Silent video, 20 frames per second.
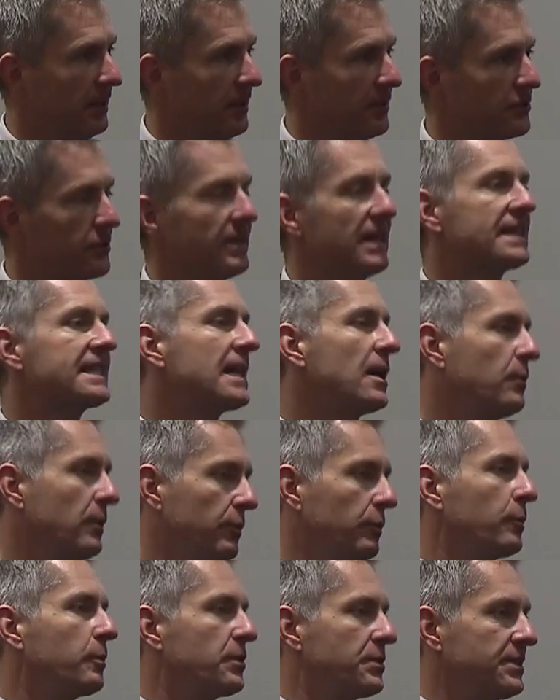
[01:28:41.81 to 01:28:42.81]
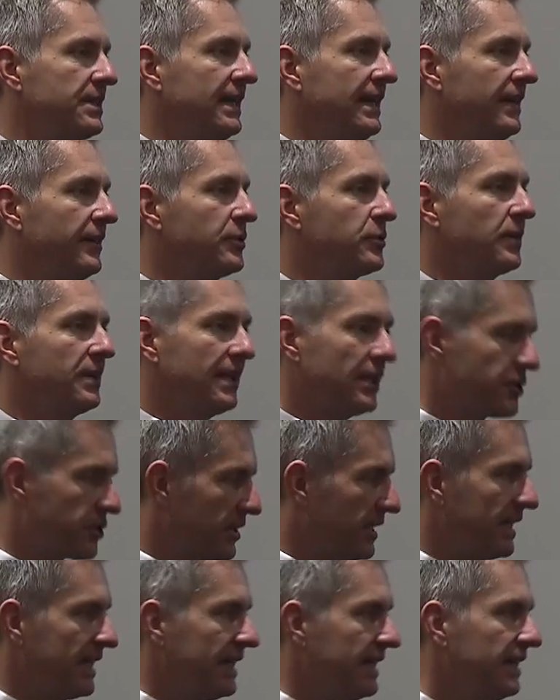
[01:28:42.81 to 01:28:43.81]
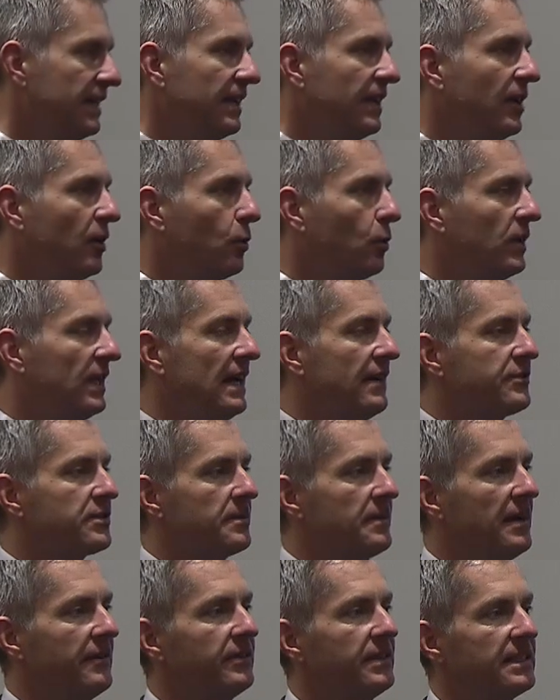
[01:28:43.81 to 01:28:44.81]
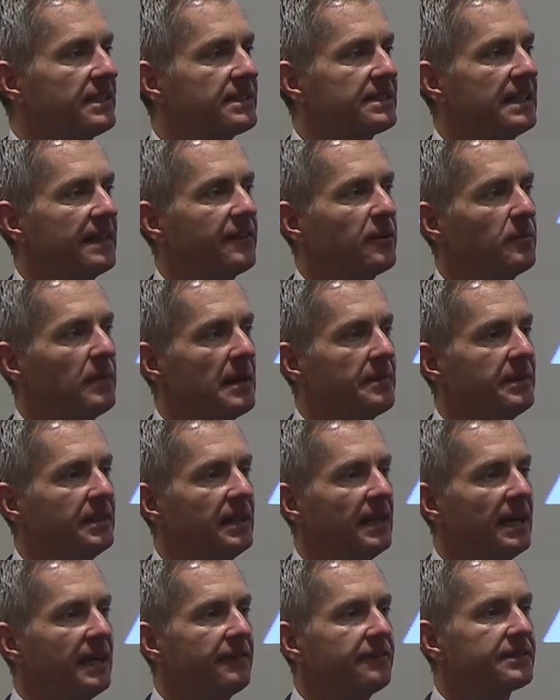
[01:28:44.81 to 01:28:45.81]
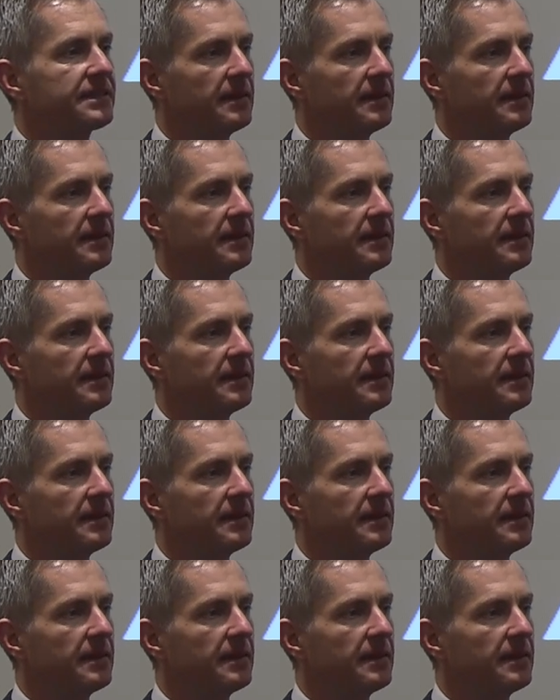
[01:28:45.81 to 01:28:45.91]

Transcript: So that's how we will proceed. So initially, we'll have some evidence that there might be life.